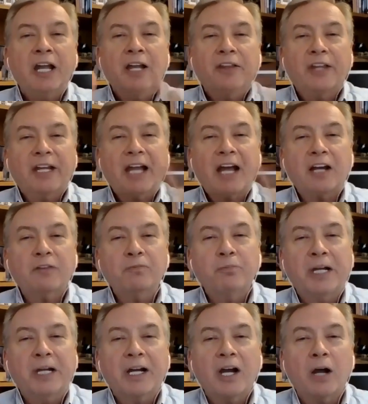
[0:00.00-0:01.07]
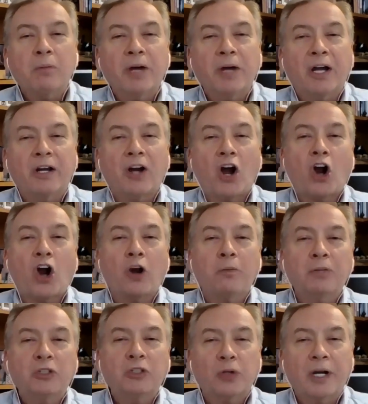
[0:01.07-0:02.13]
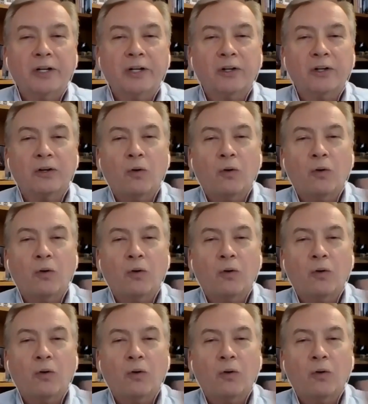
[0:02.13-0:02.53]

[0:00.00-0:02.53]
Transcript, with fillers: they kind of become an arbitrator